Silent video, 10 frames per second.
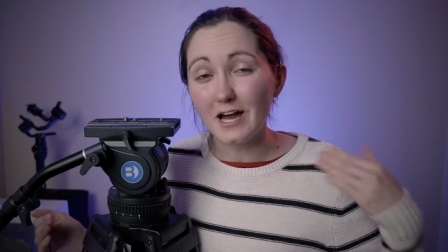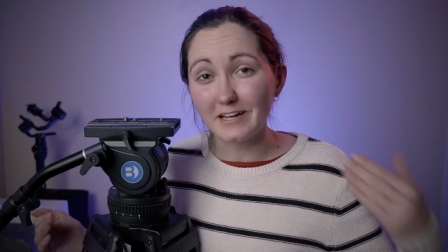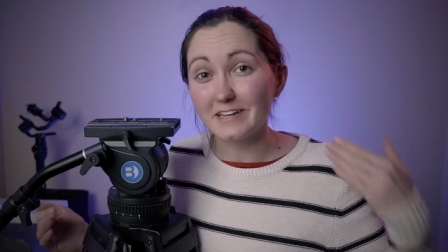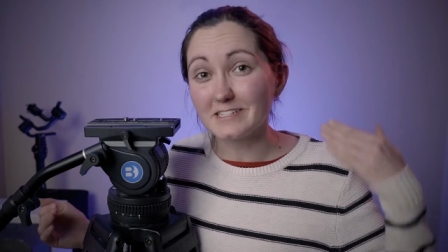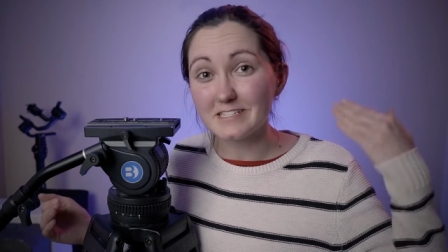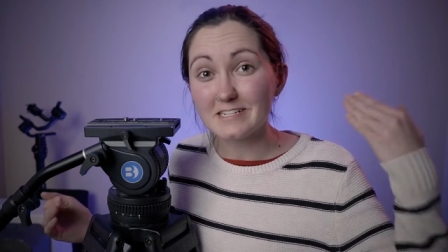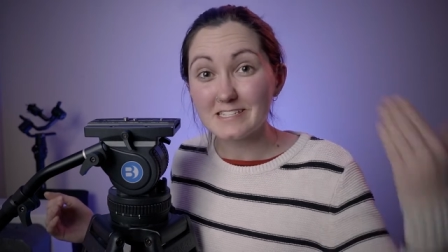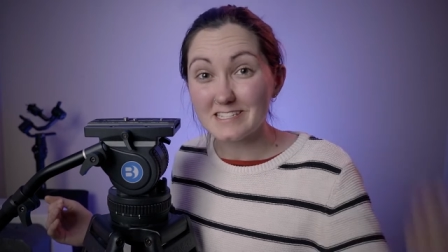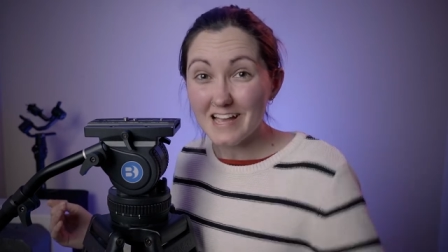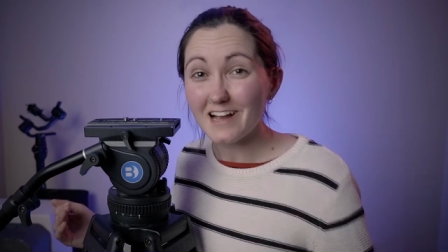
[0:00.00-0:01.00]
against
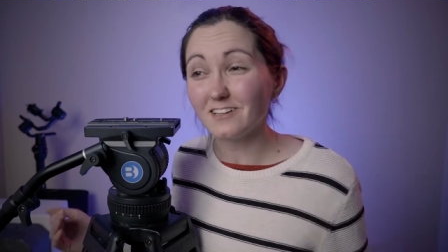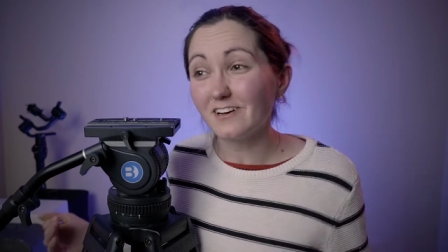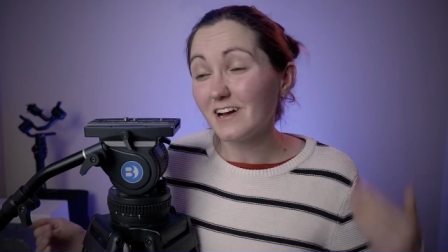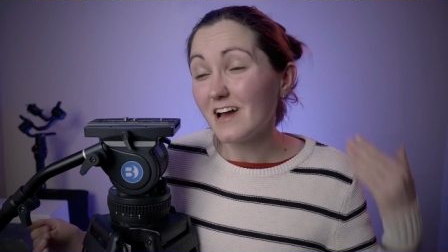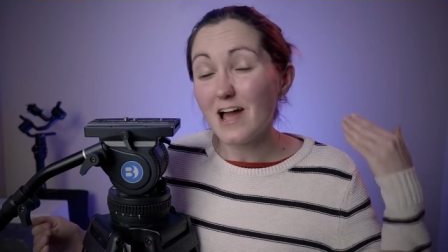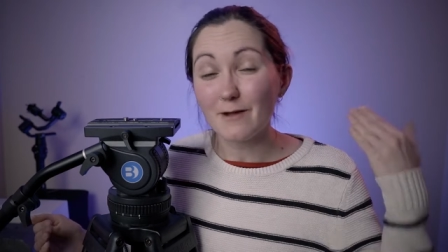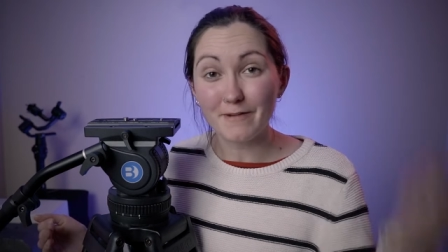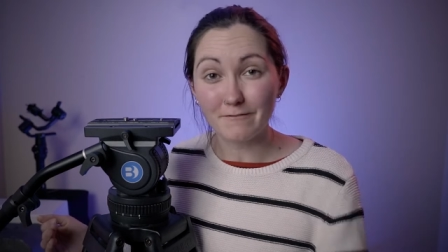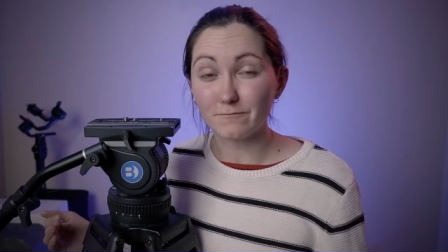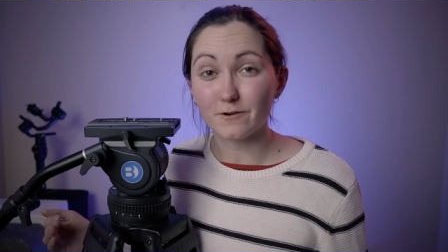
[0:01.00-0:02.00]
Sachtler and
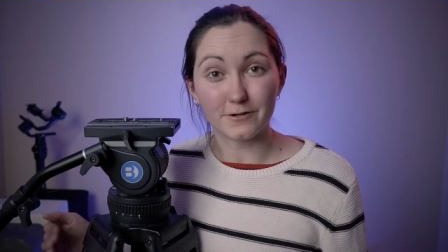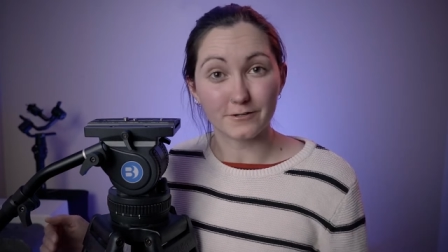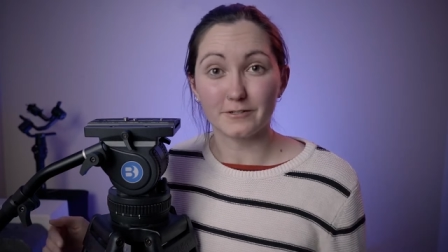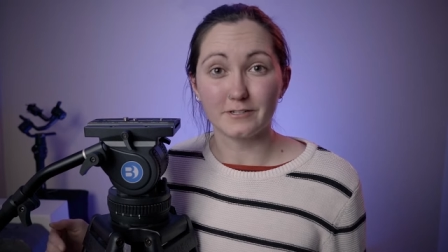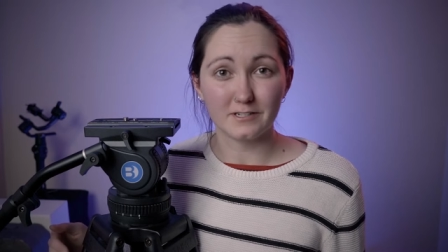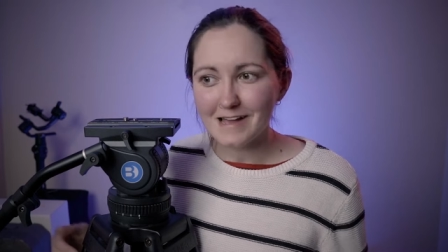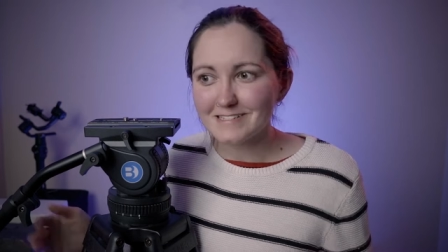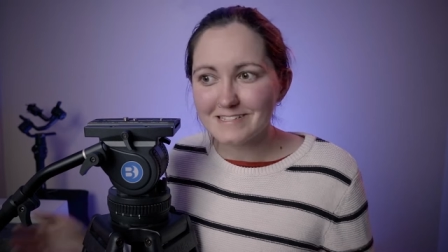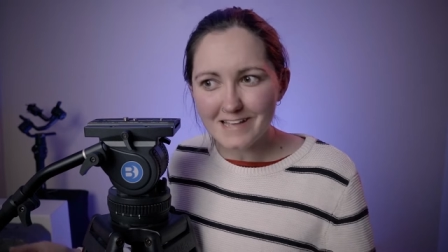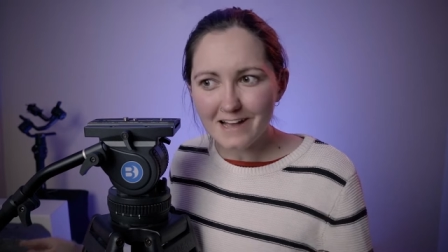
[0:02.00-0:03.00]
Manfrotto. And
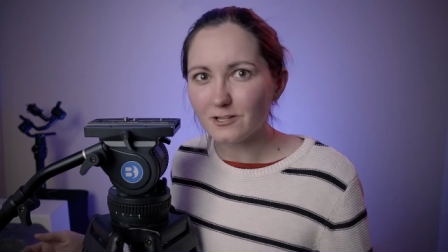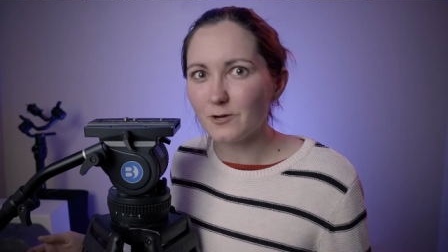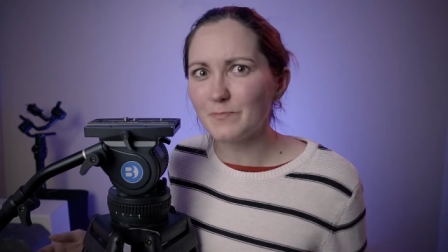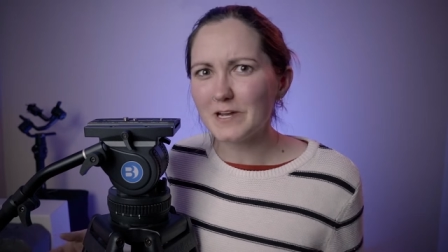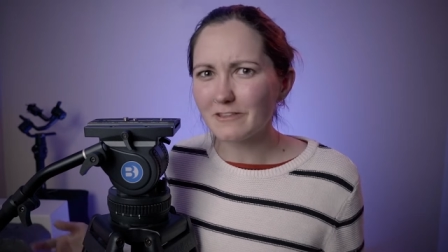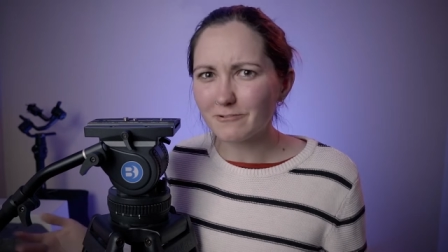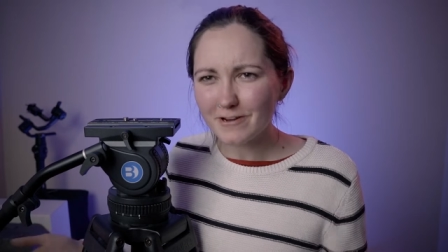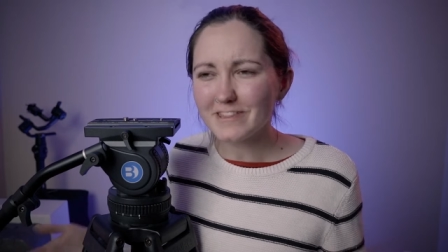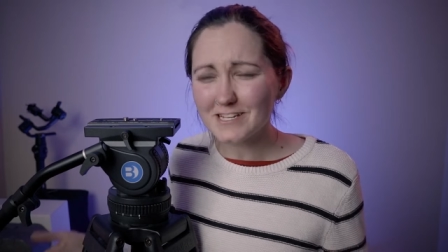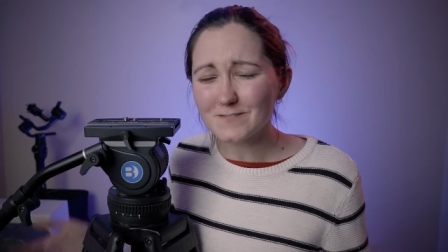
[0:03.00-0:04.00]
Sachtler being
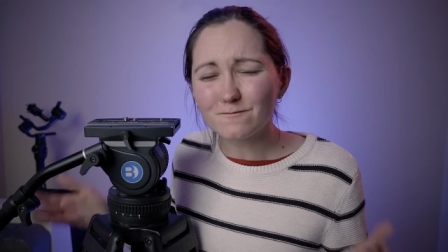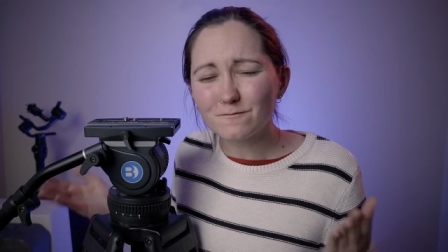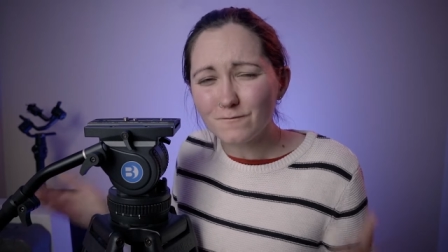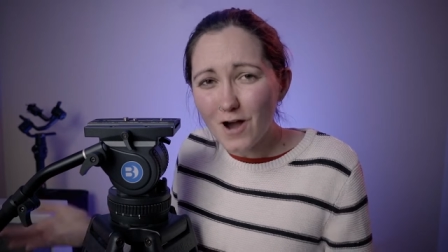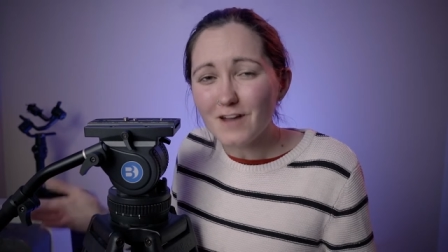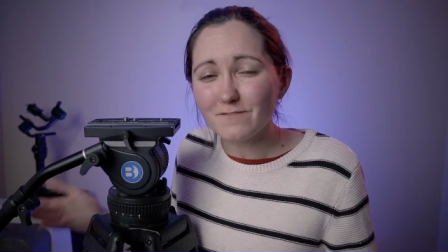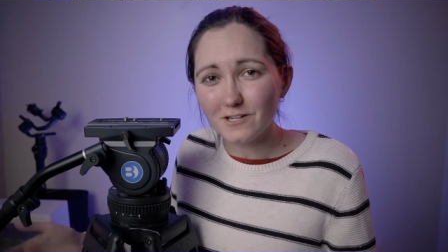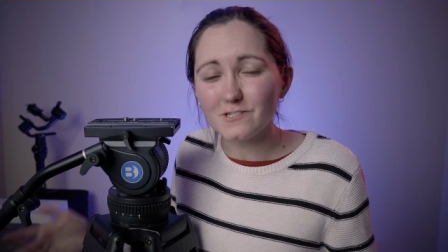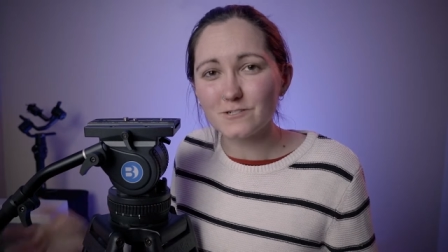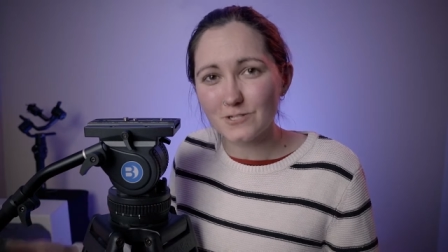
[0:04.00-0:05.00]
three thousand five
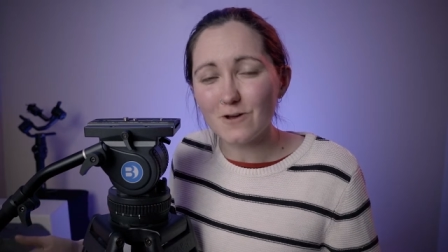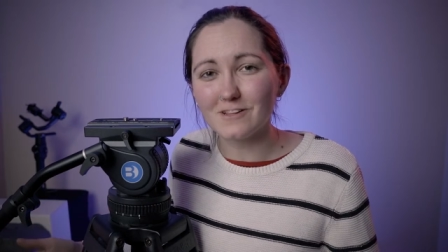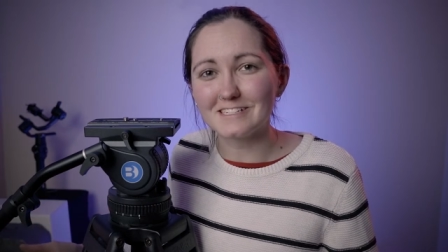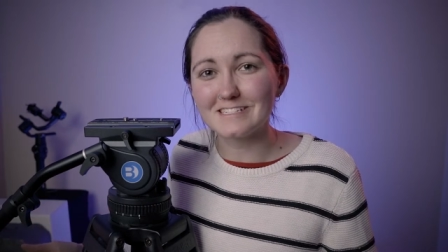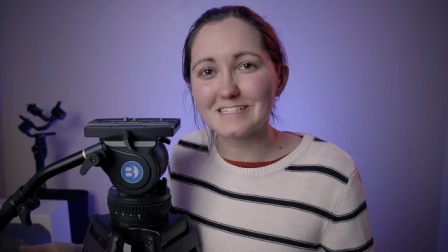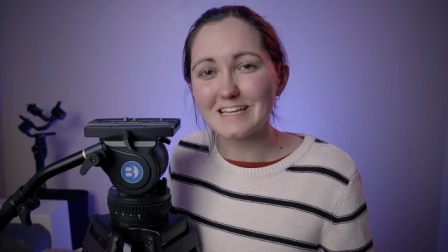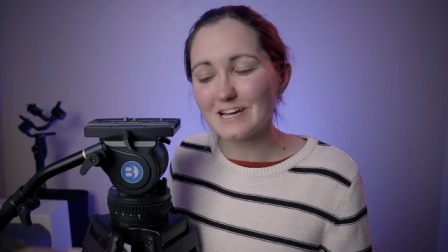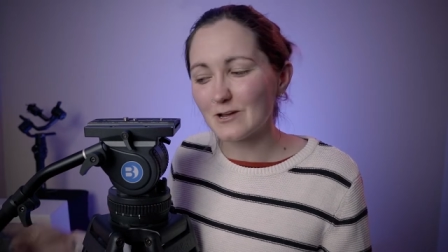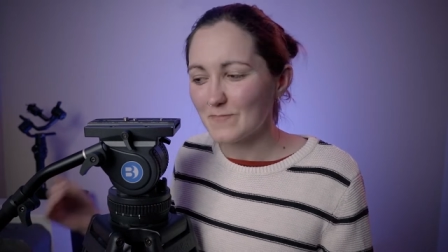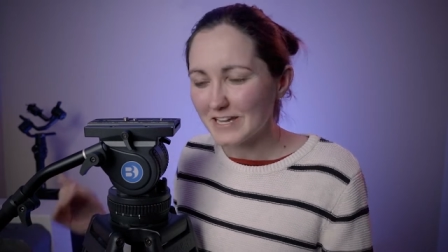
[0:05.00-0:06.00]
hundred dollars
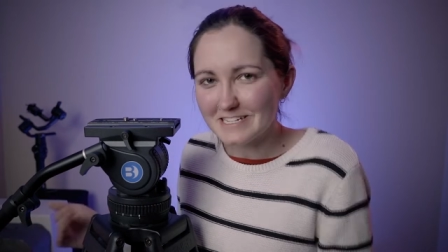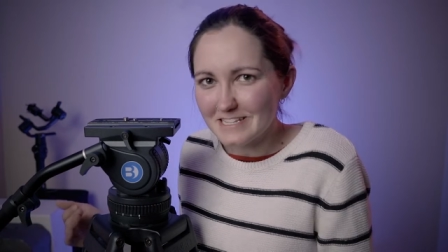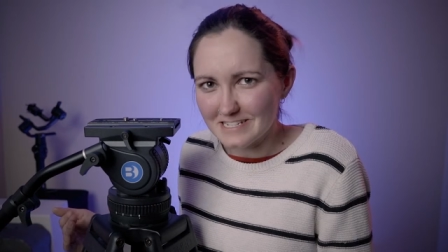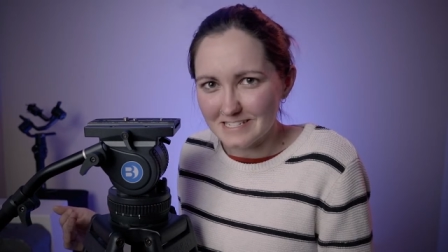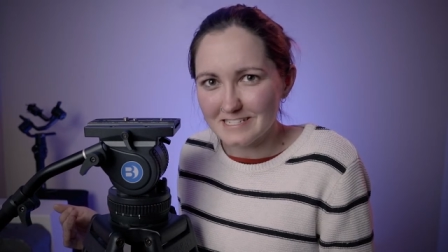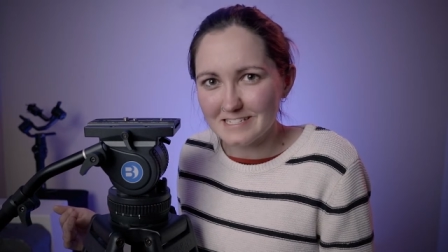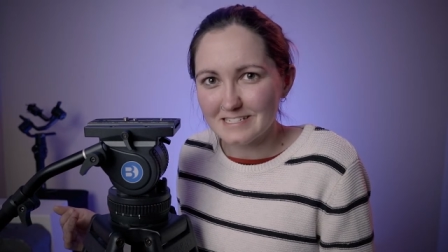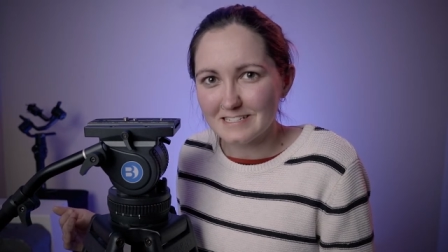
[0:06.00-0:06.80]
compared to this,